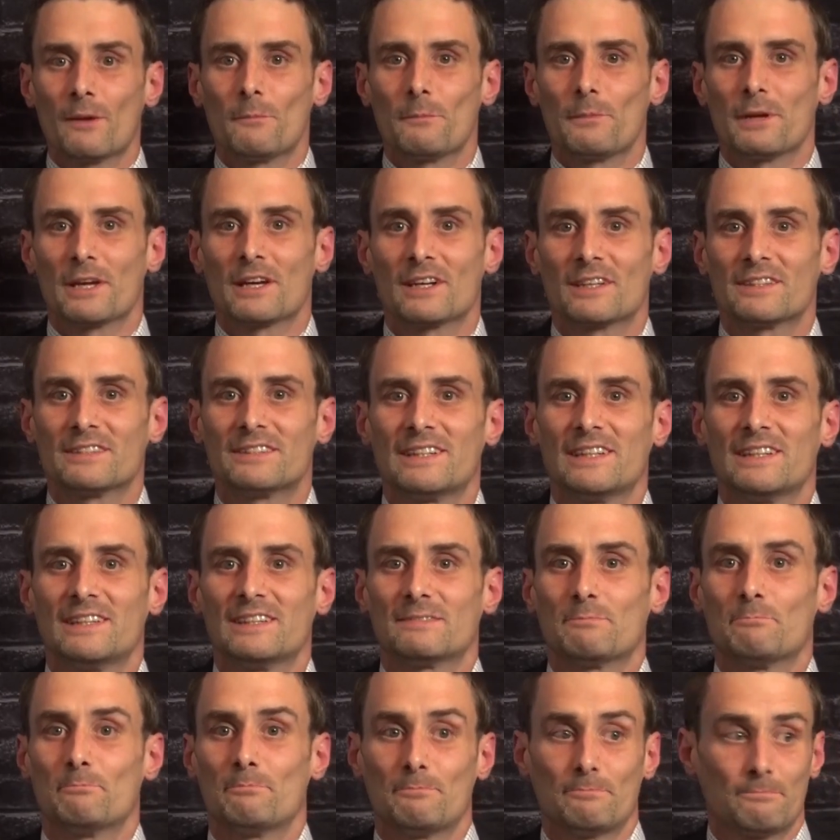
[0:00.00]
Because
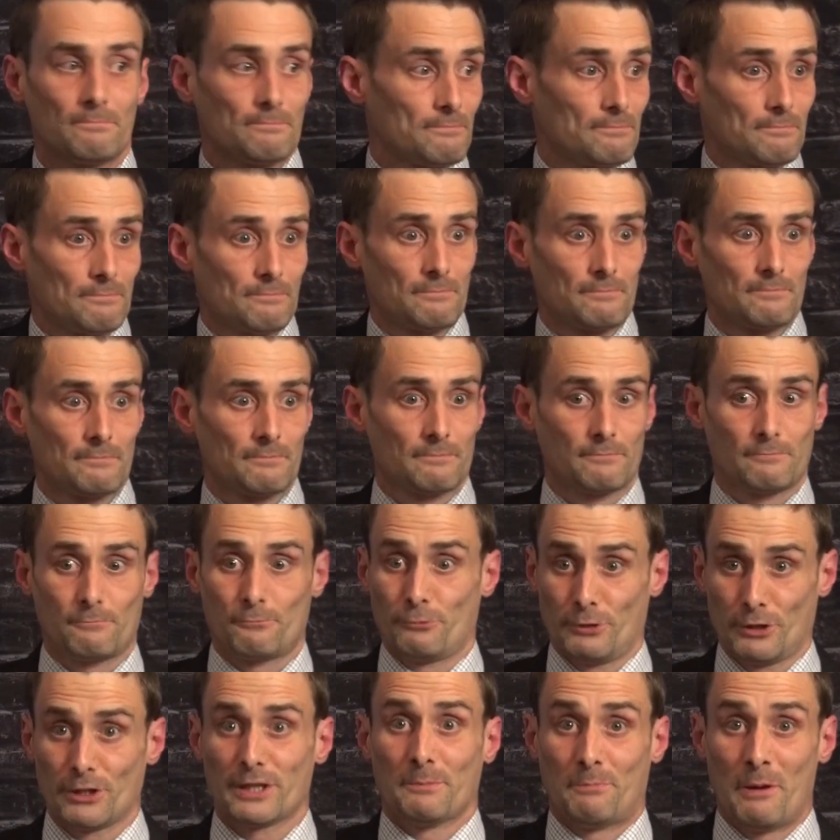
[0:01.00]
he's
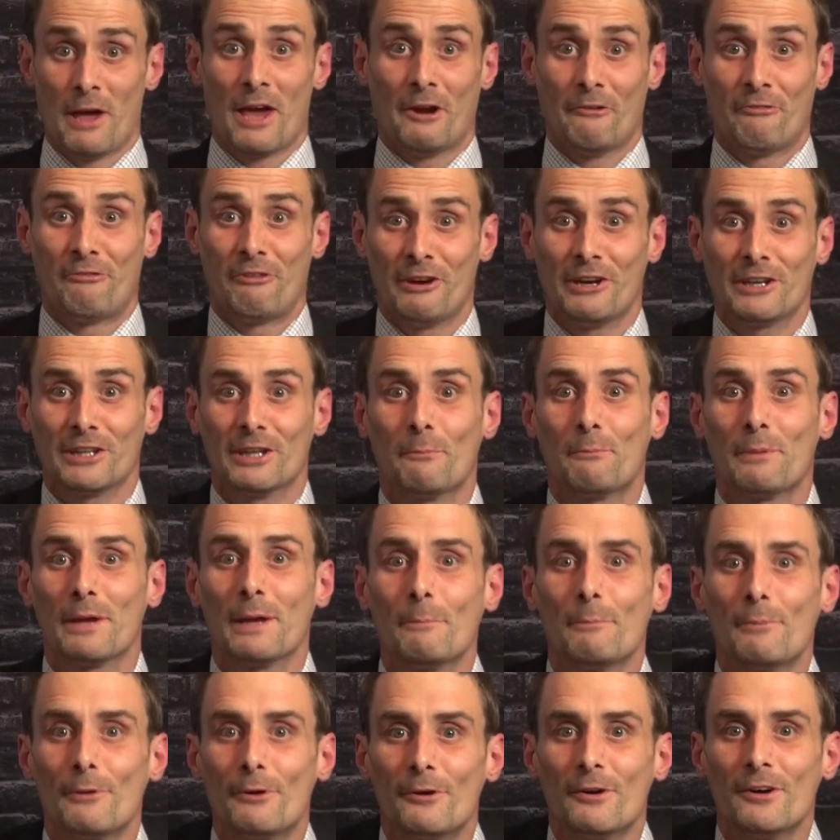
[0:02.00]
really benefiting the
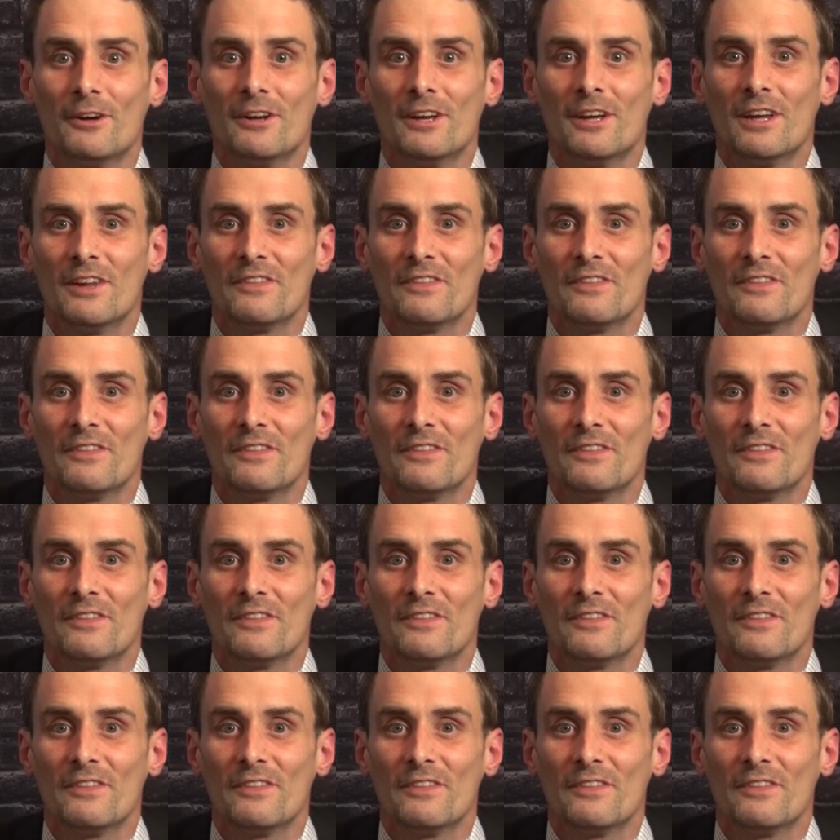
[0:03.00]
people.